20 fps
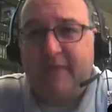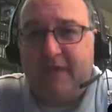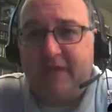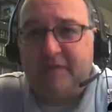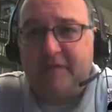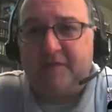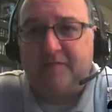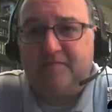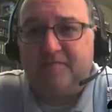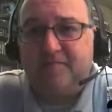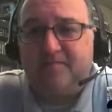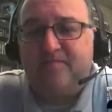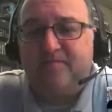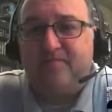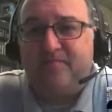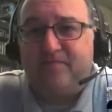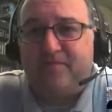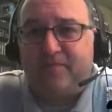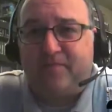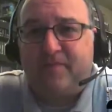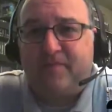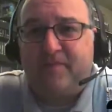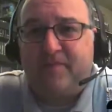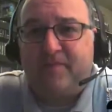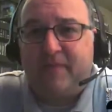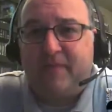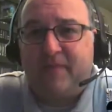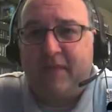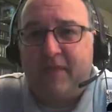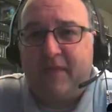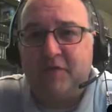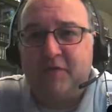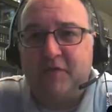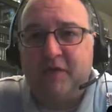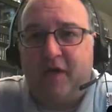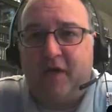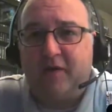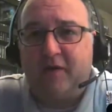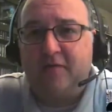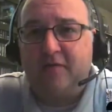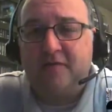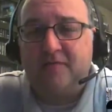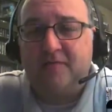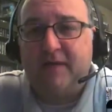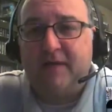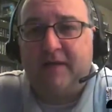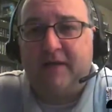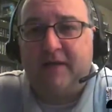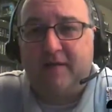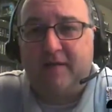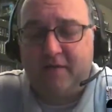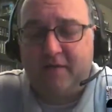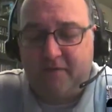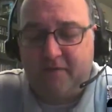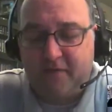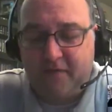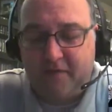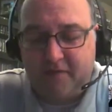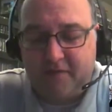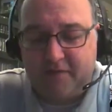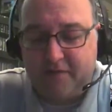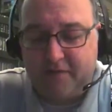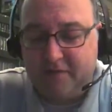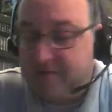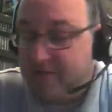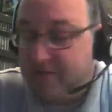Nice. Those dongles, man. You got to look for those.